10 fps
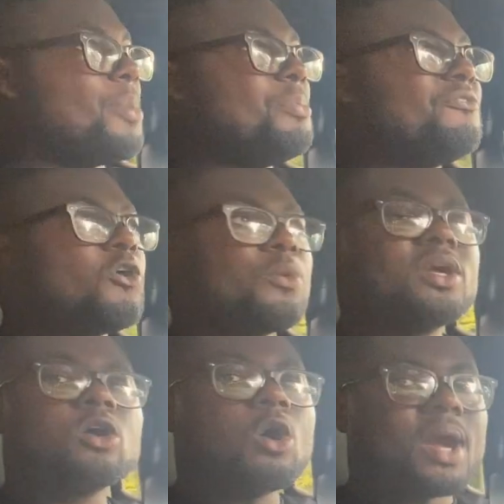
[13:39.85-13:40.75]
But before
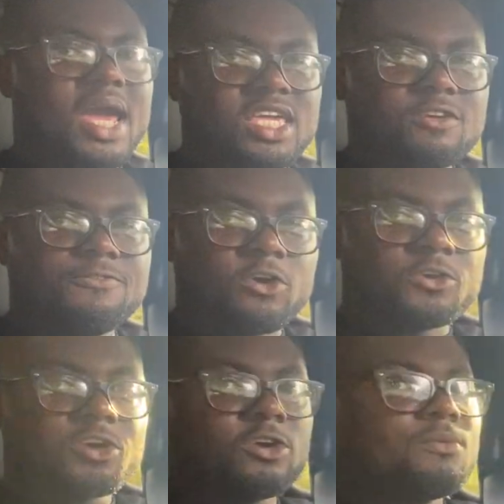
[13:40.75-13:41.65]
we go any
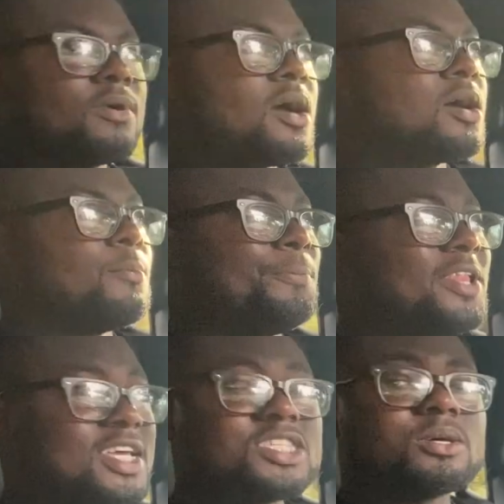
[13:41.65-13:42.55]
further,
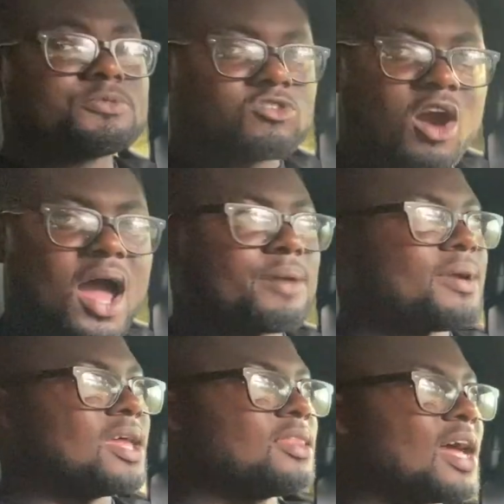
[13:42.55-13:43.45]
please
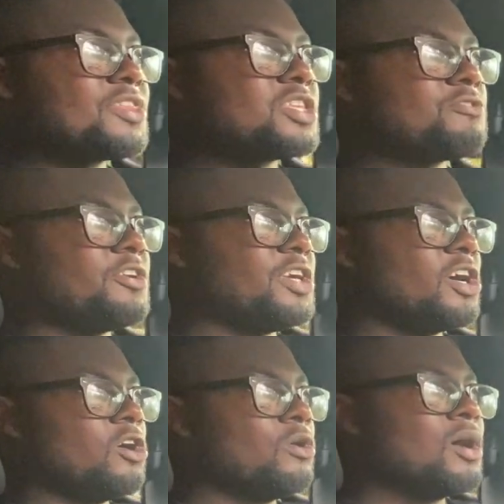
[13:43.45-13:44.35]
subscribe and like this
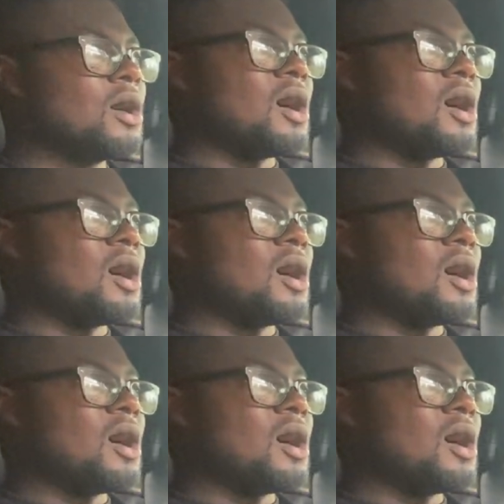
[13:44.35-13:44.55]
video